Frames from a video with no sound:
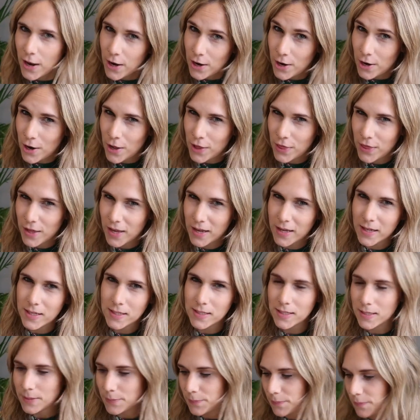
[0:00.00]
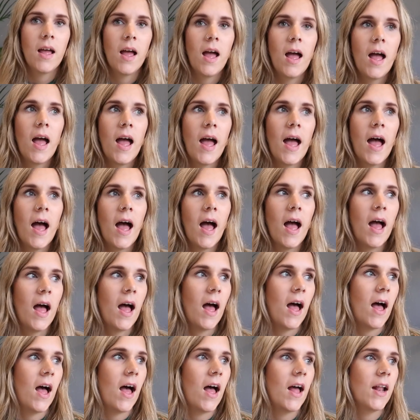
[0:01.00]
no
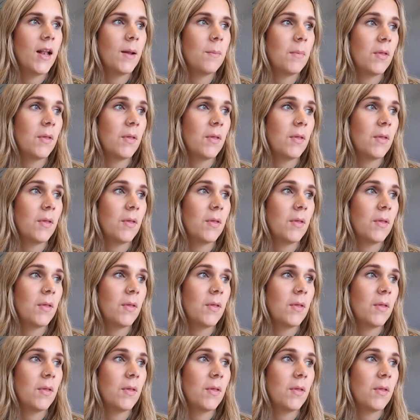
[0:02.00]
thanks.